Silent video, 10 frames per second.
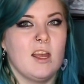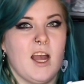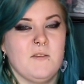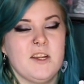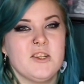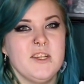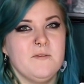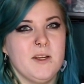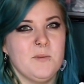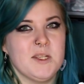I've actually
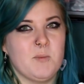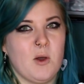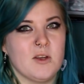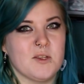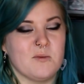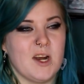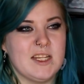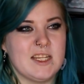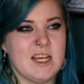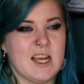filmed this box
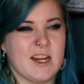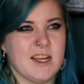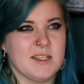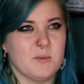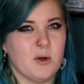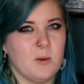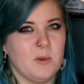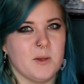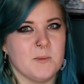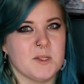already and I had some
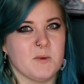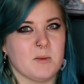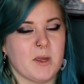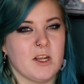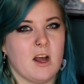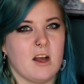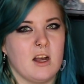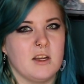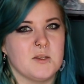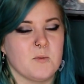problems with my
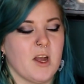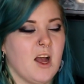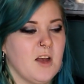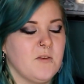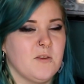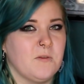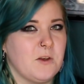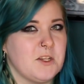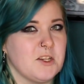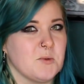card where half of the
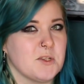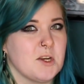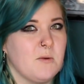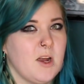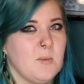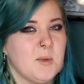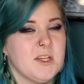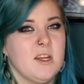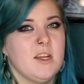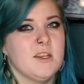footage was corrupt,
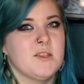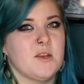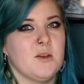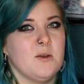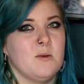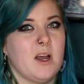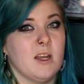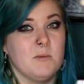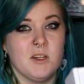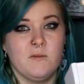so
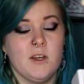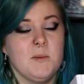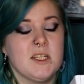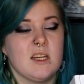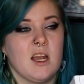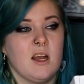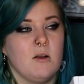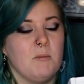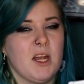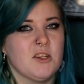I'm going to film this
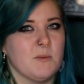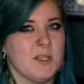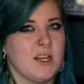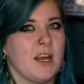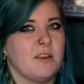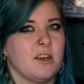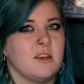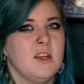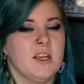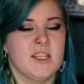now, mash them
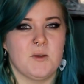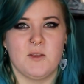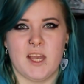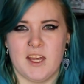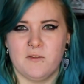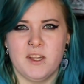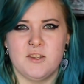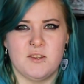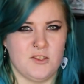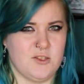together. So yeah, if I
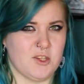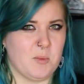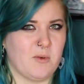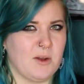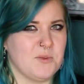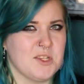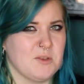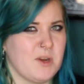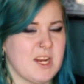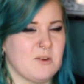jump around the
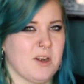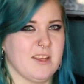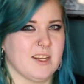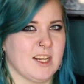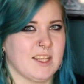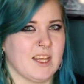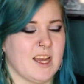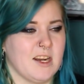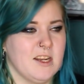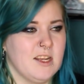screen or anything like
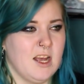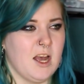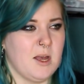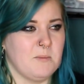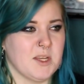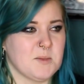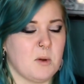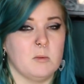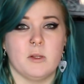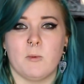that, that's
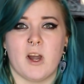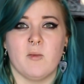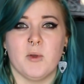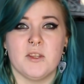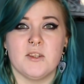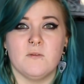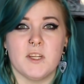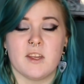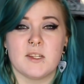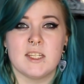probably where I put the two
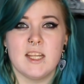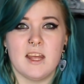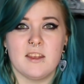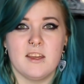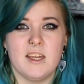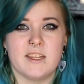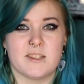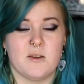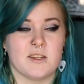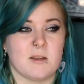videos together.
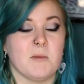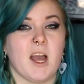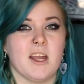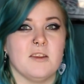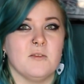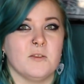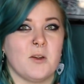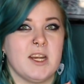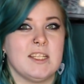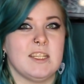It's not some kind of
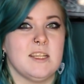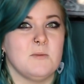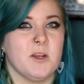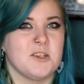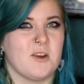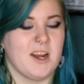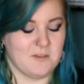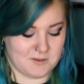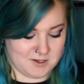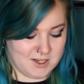crazy
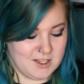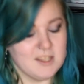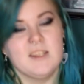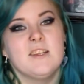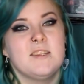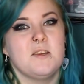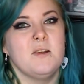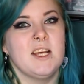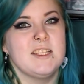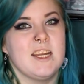witchcraft.
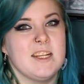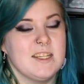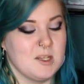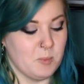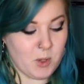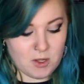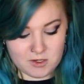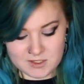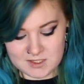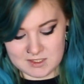So let's get into the
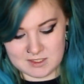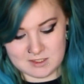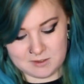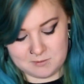box.